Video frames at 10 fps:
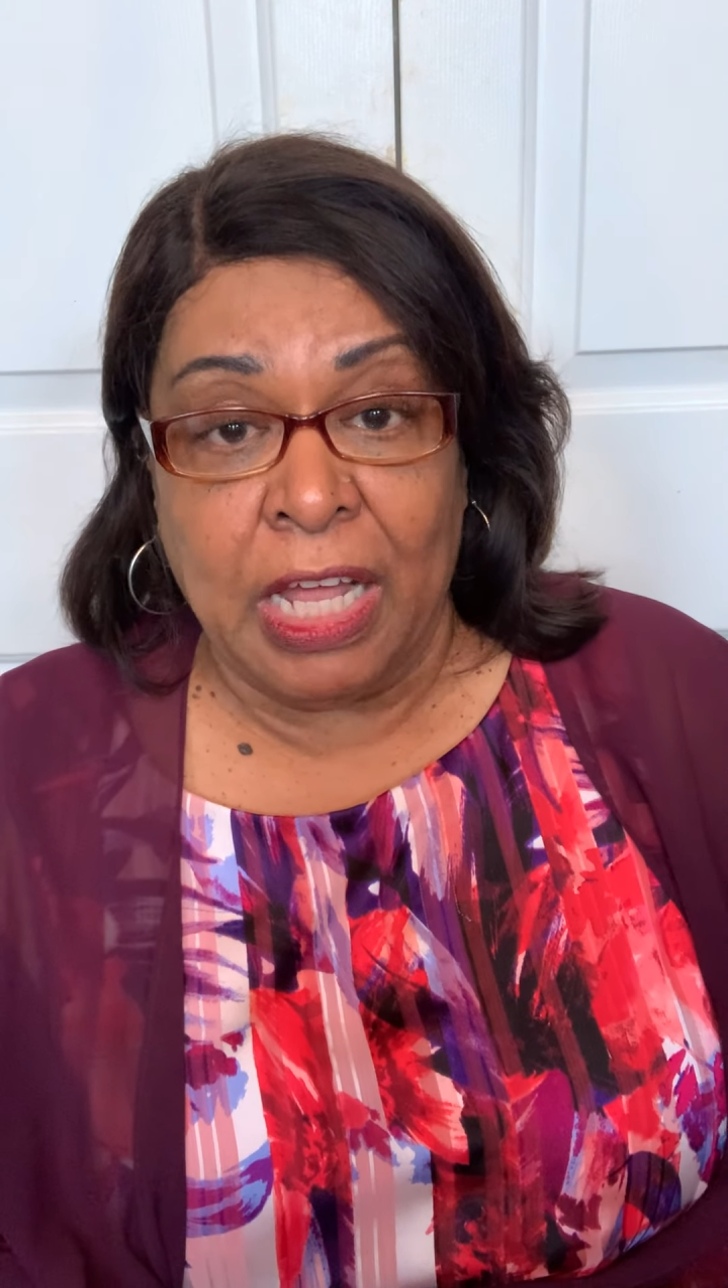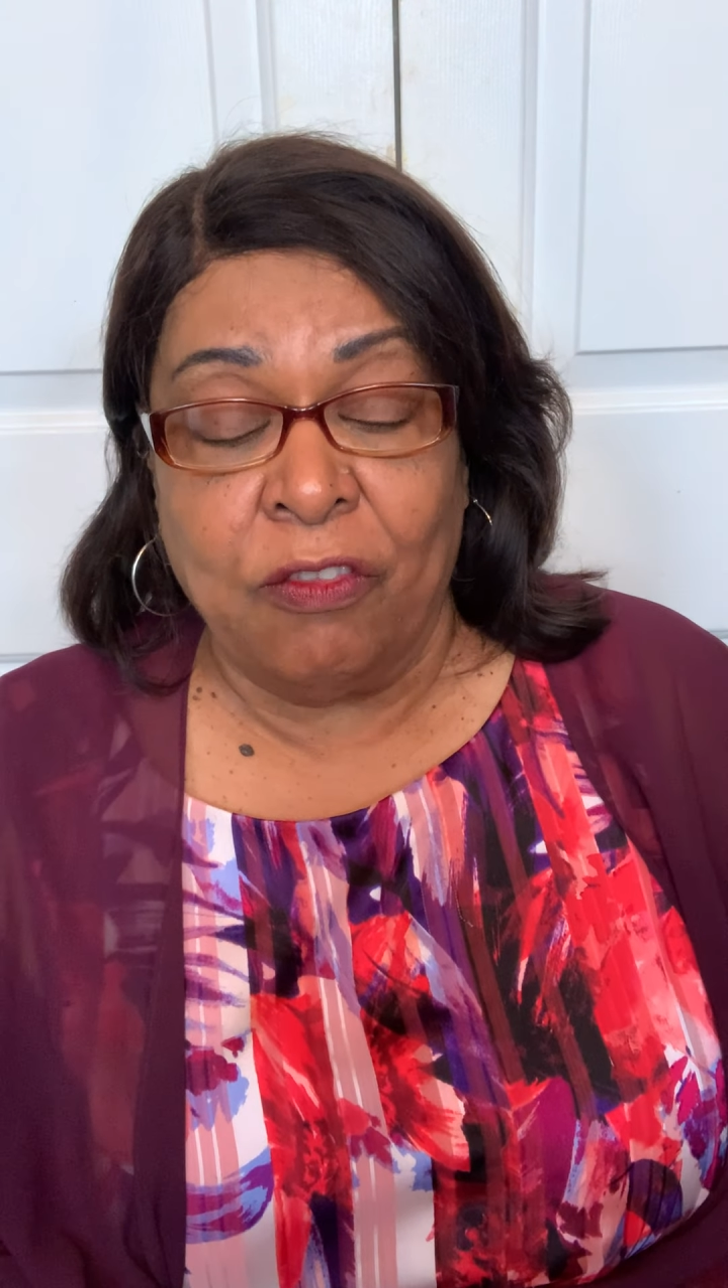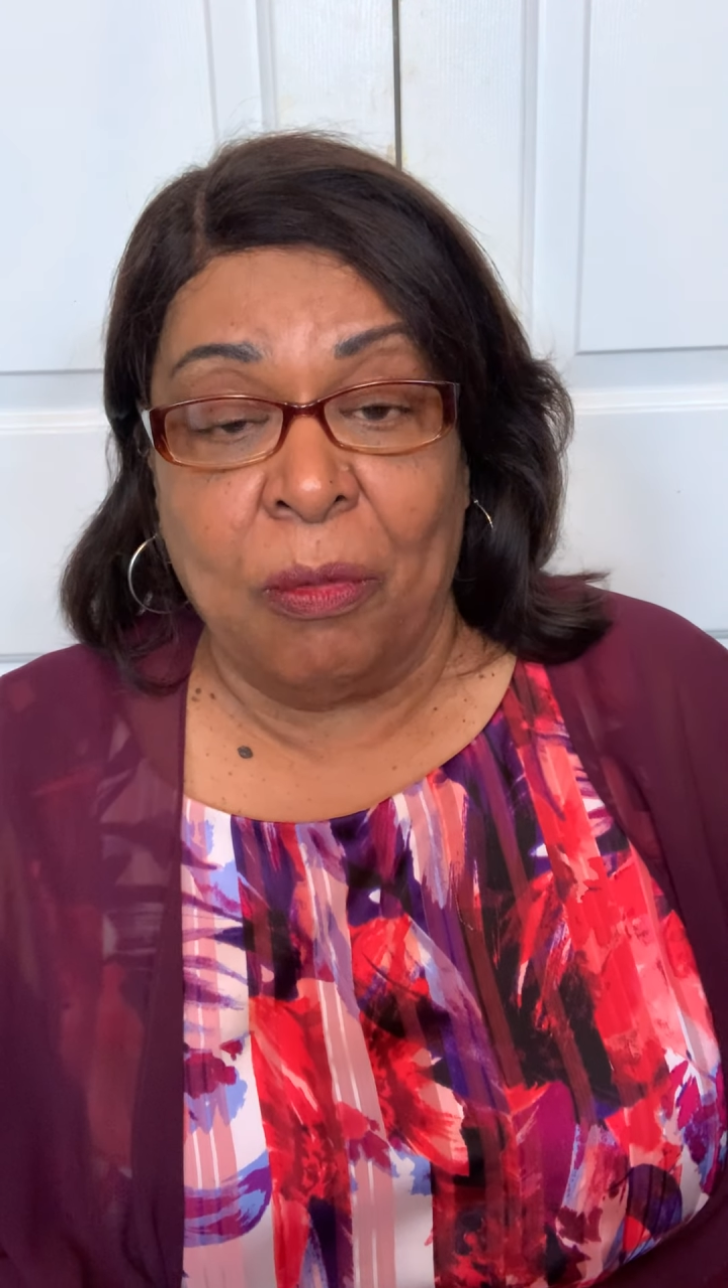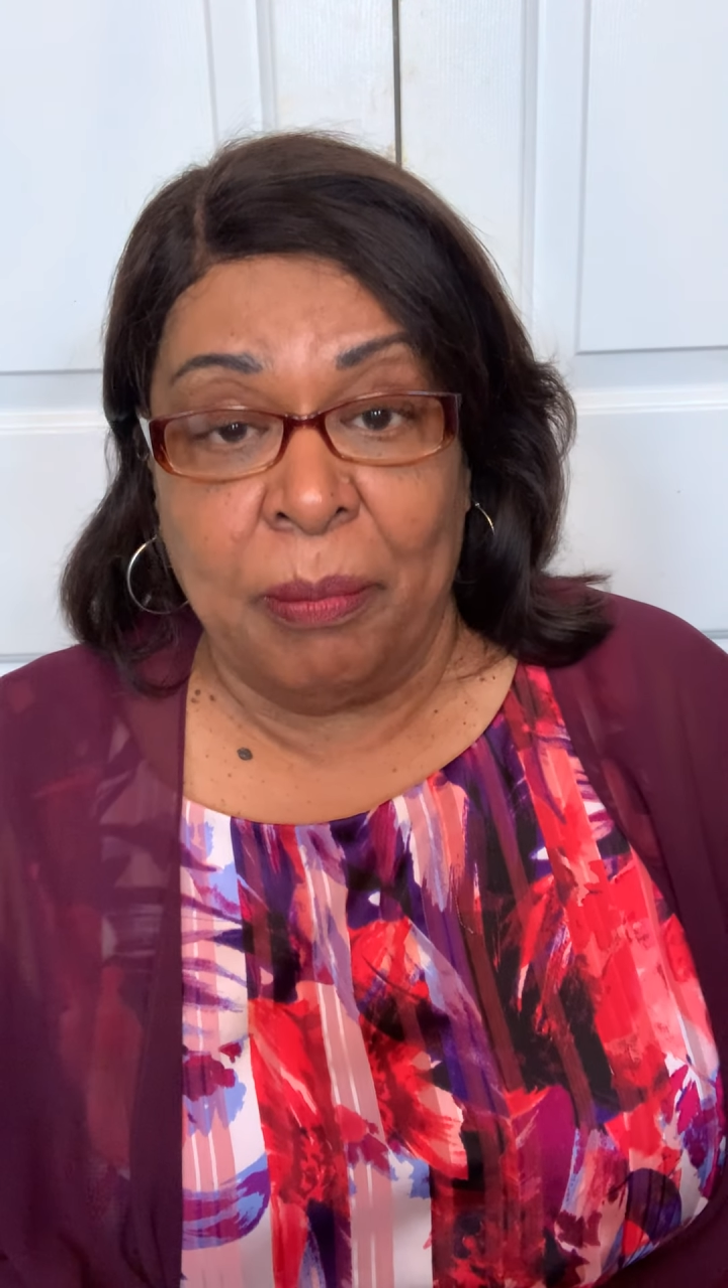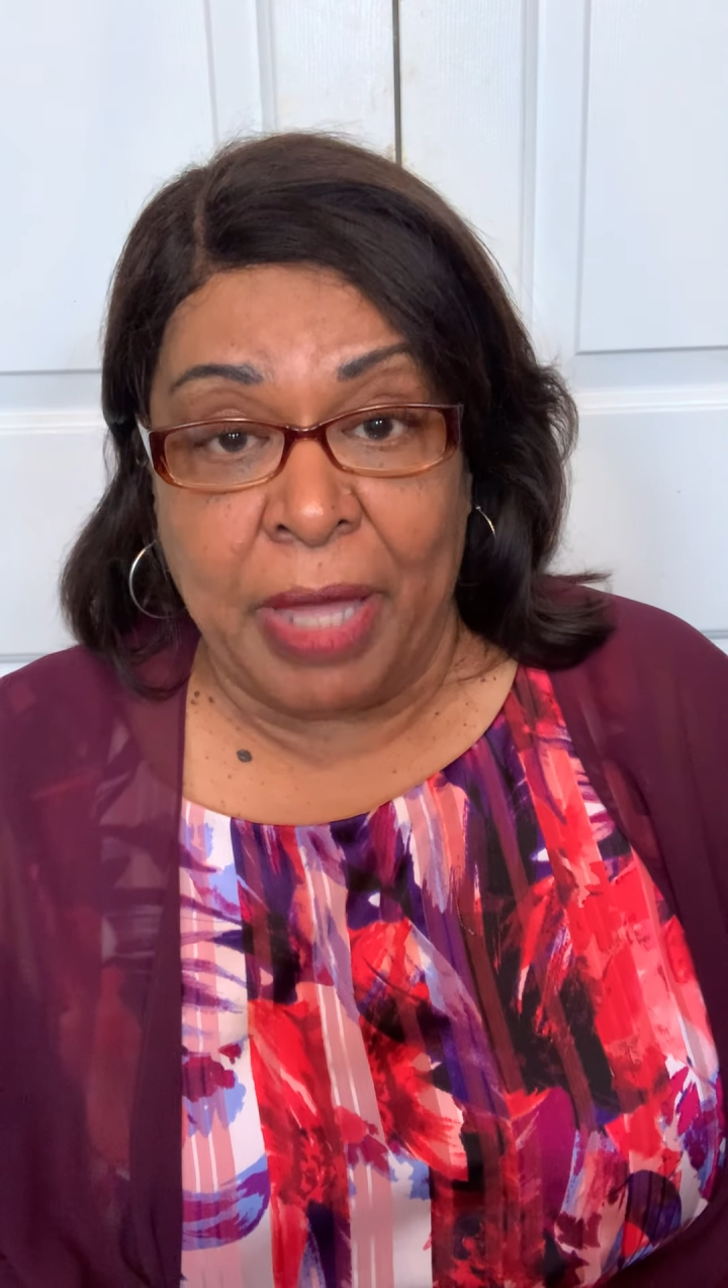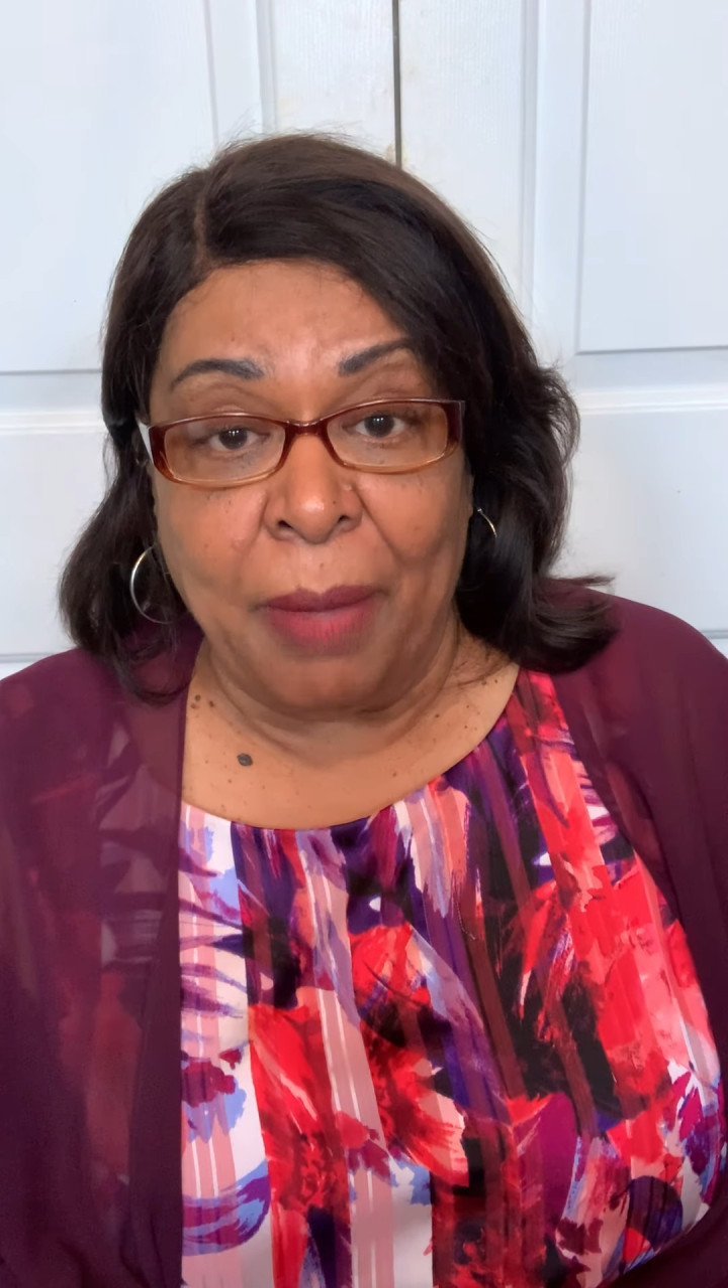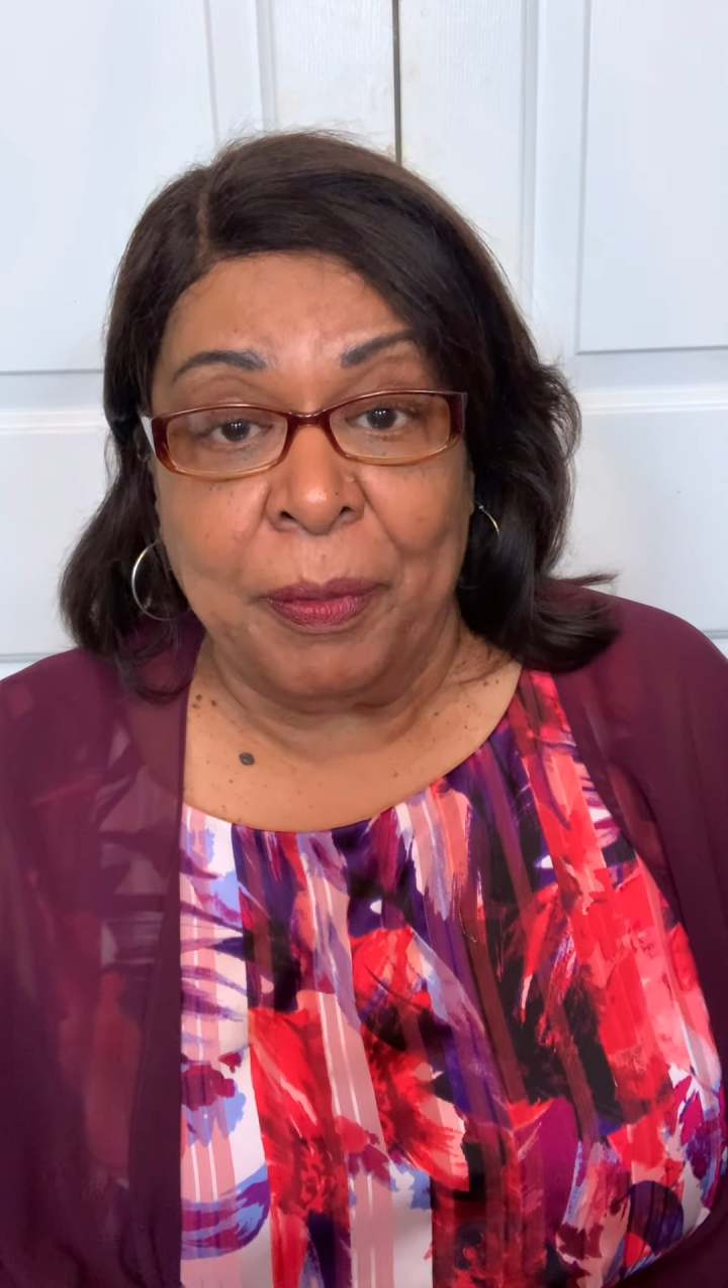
have a map